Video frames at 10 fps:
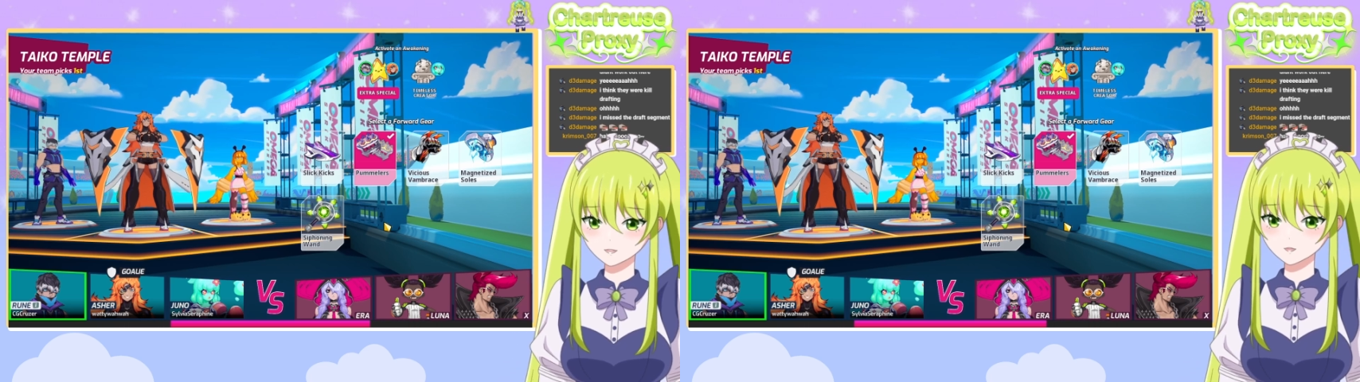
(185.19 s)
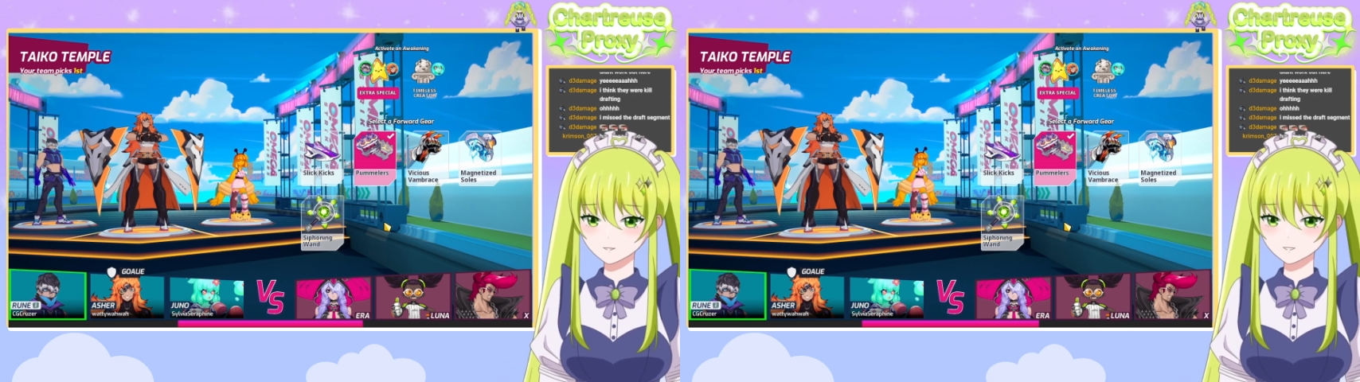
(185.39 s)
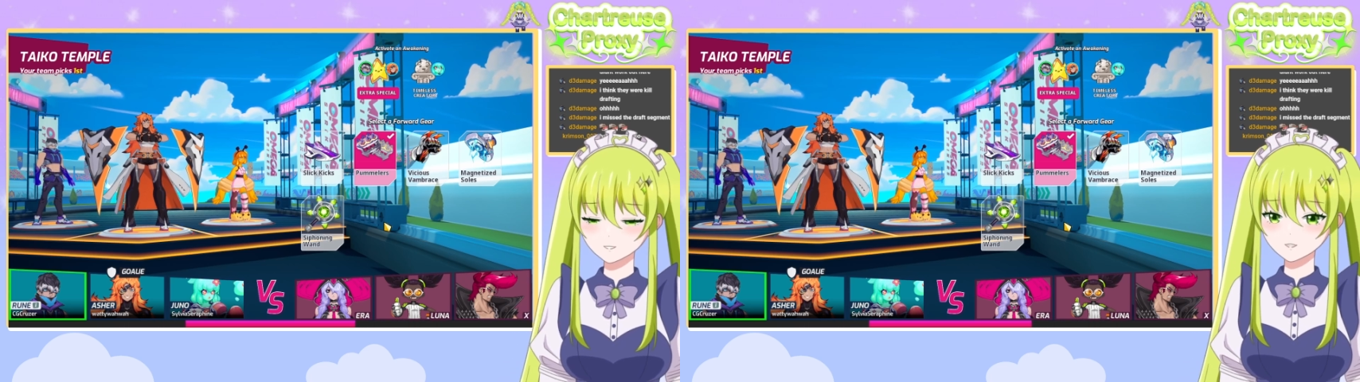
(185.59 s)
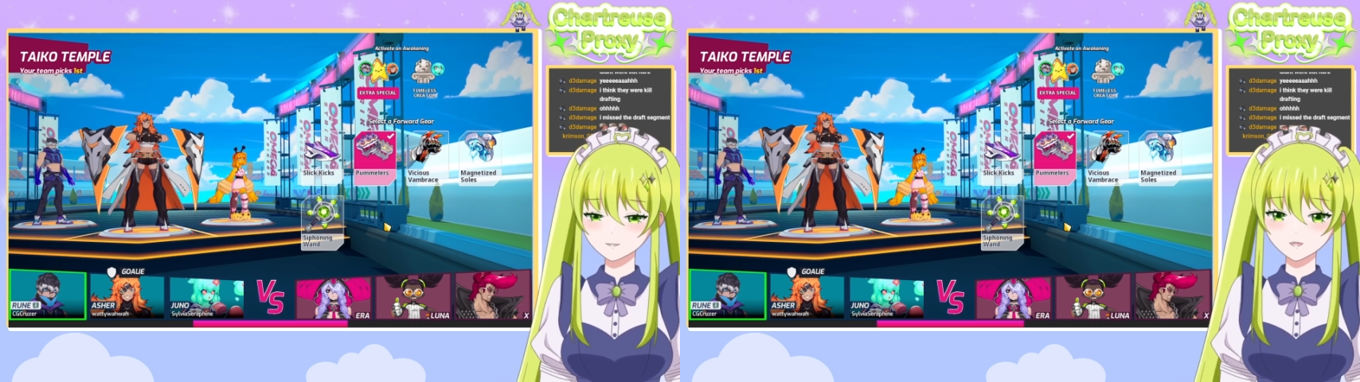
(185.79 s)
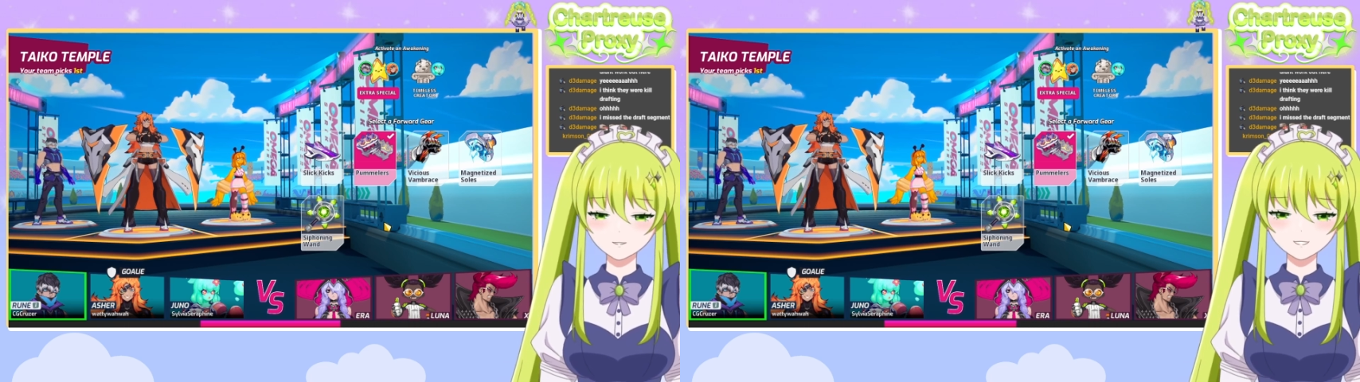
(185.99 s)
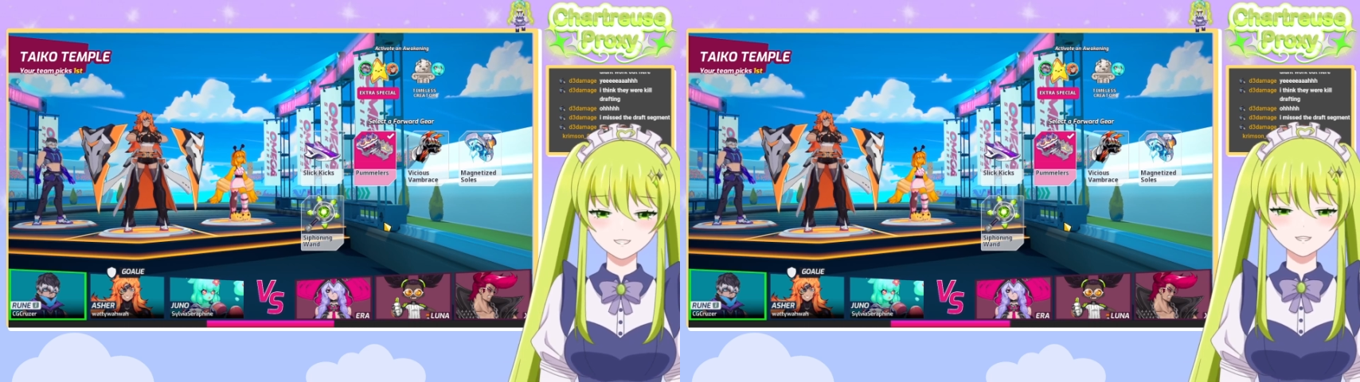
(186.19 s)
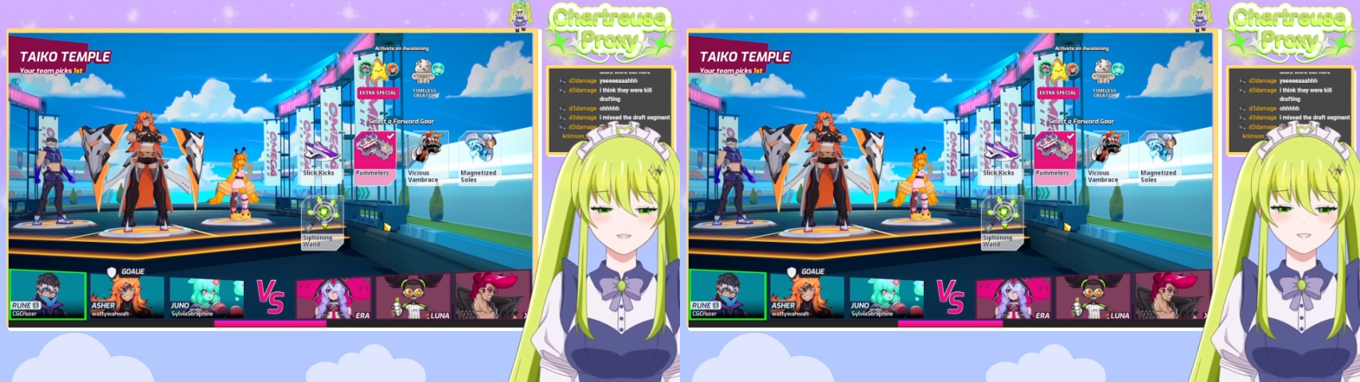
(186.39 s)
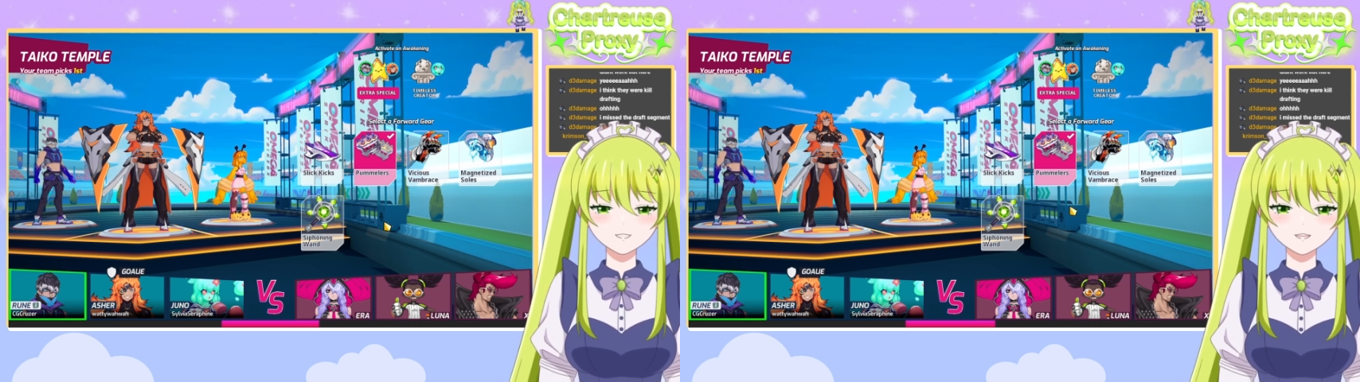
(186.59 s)
Question mark
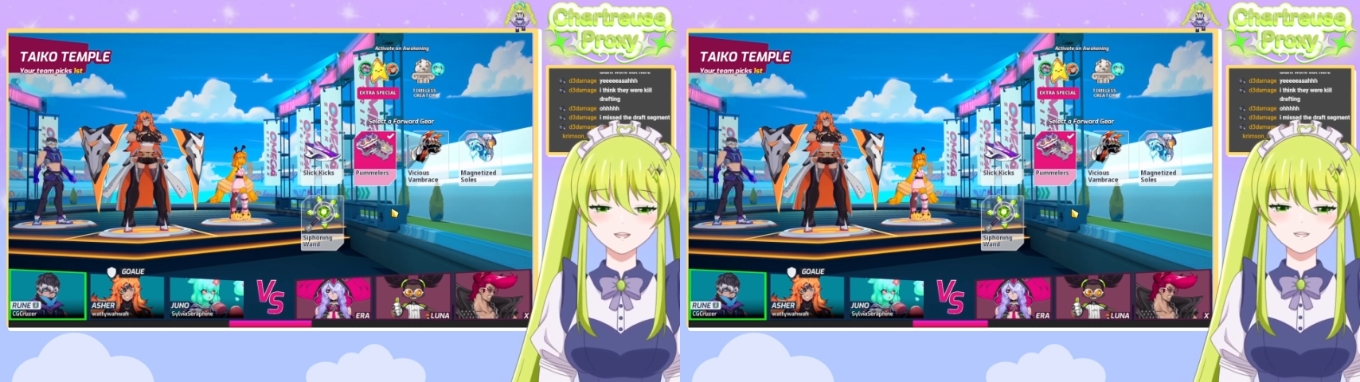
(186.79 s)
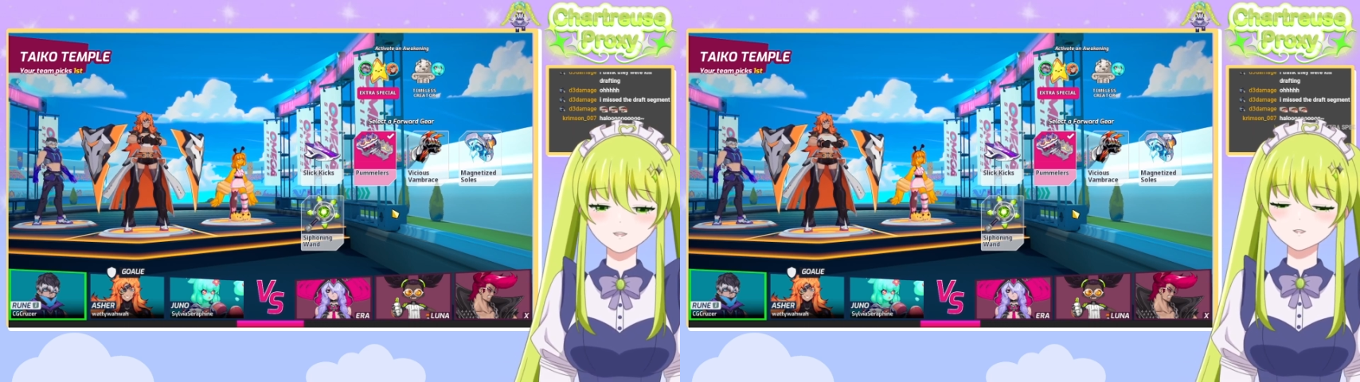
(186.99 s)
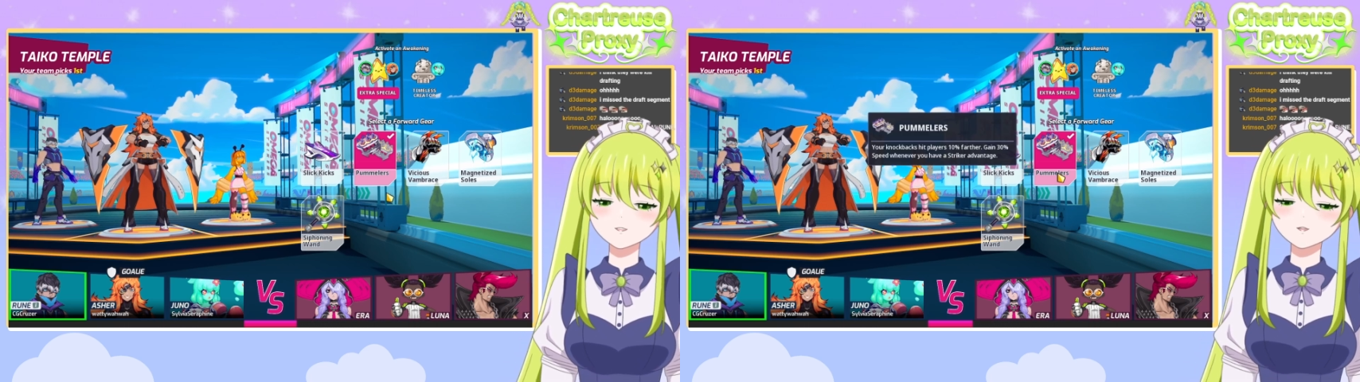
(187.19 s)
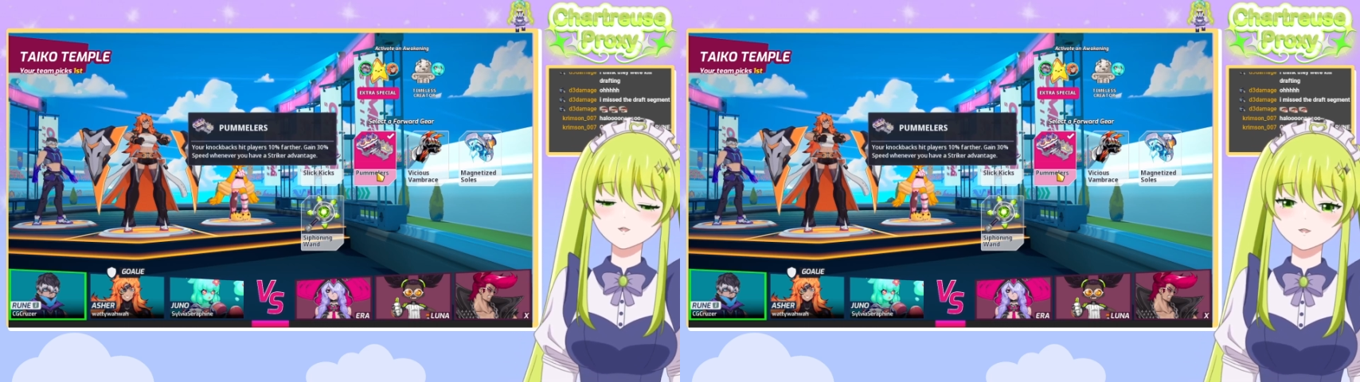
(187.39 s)
potentially. I can see Luna Doli